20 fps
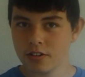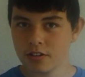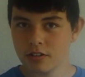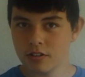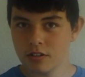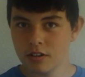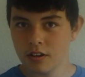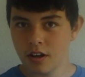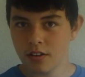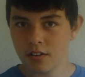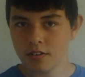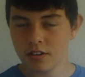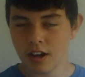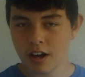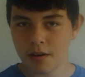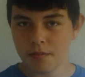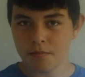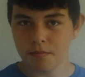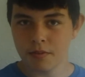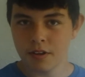another
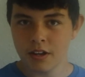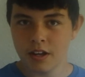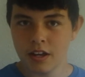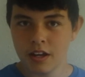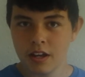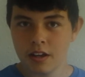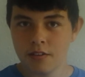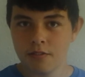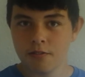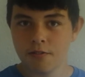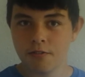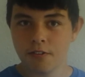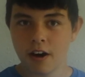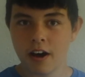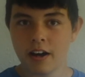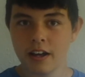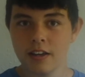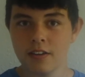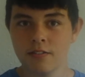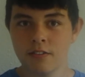top
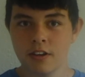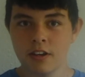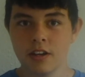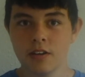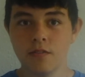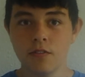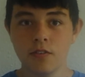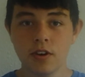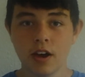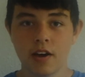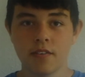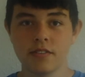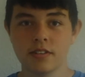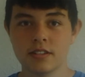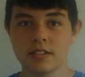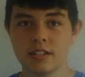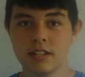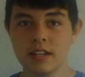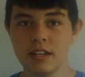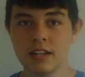5. If you haven't
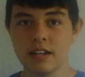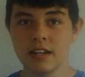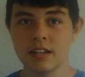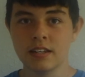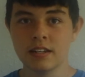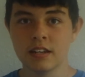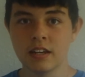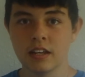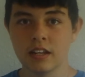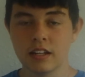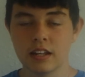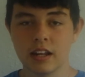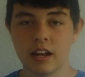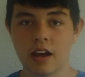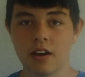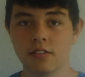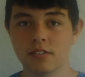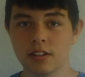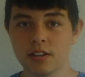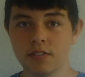seen it, then
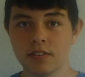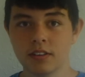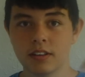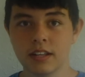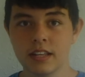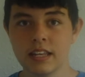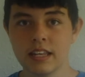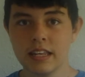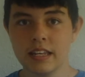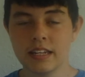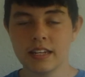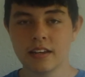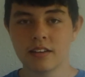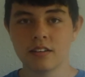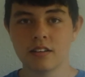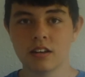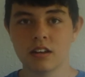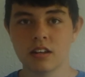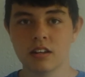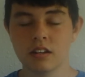I'll leave a link
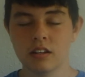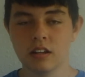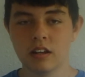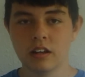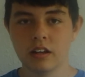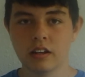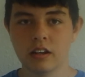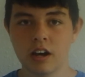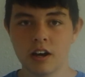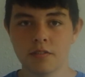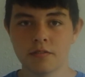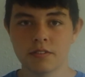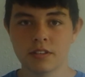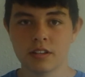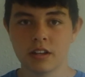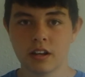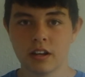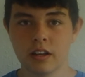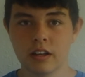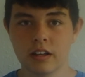down in
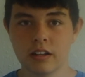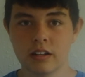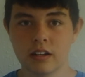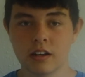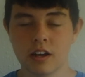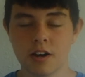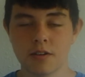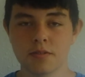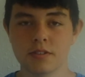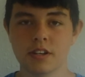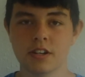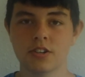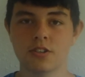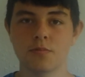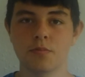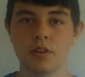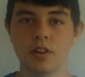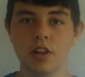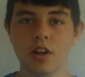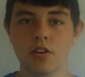the comment section
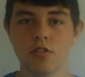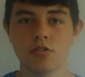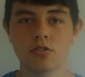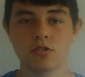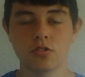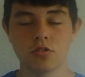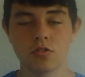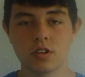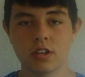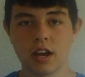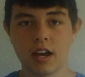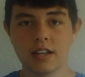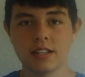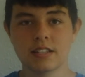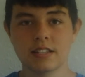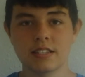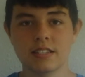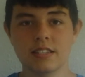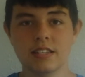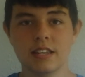below so you guys
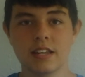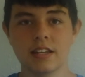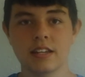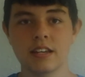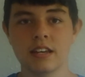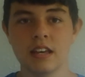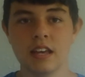can see it.